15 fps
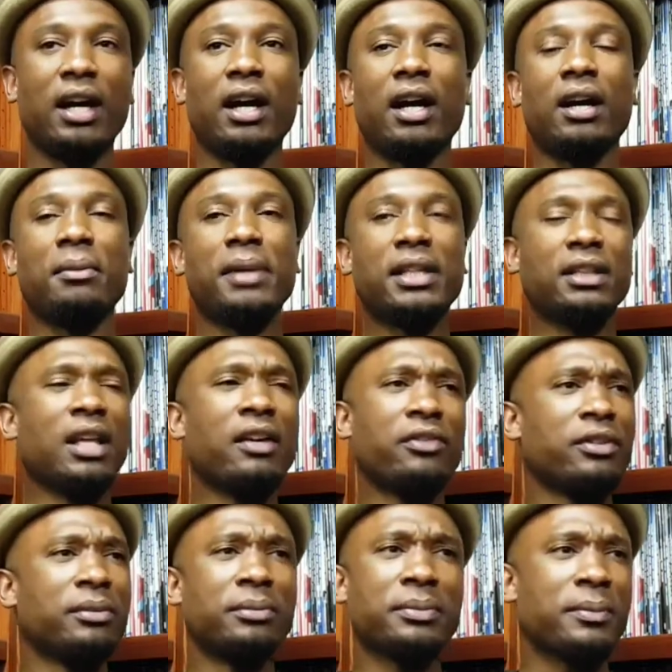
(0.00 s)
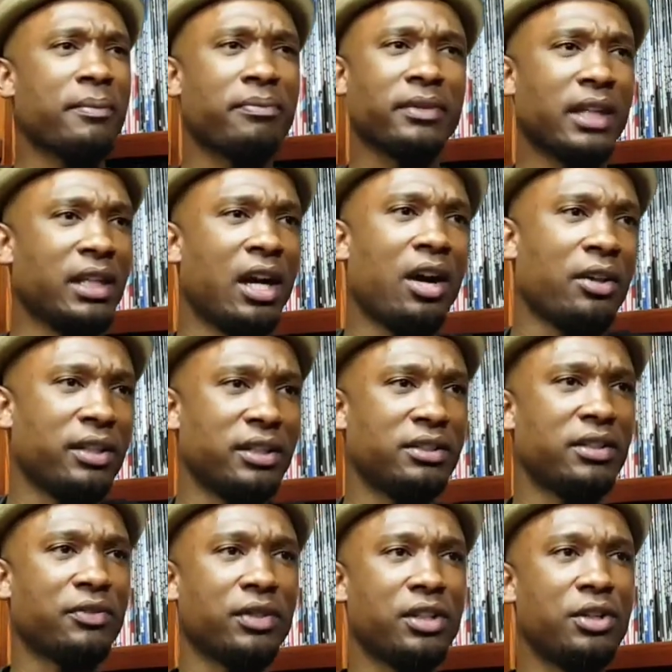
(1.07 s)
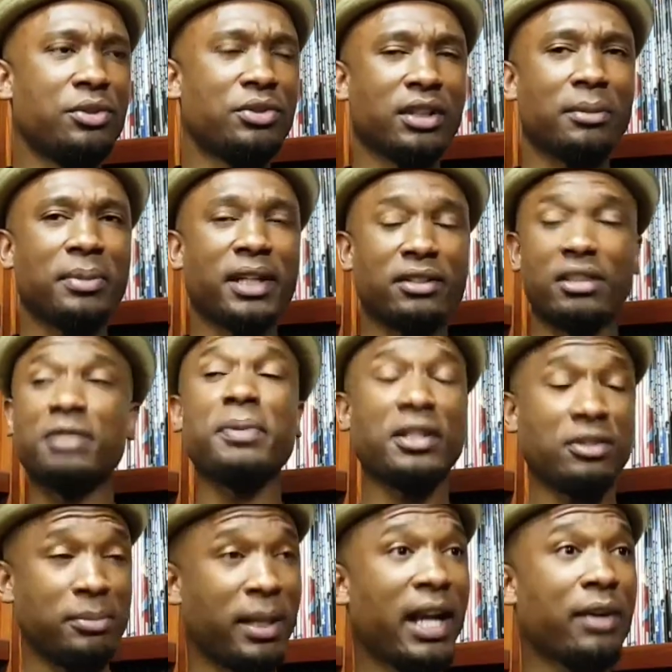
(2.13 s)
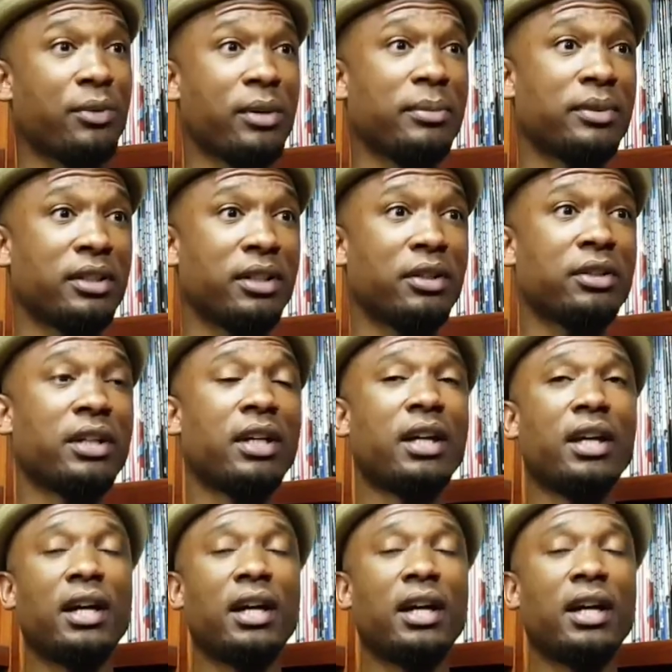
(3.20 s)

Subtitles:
and love them in all these different hues and complexions, especially black women, you know.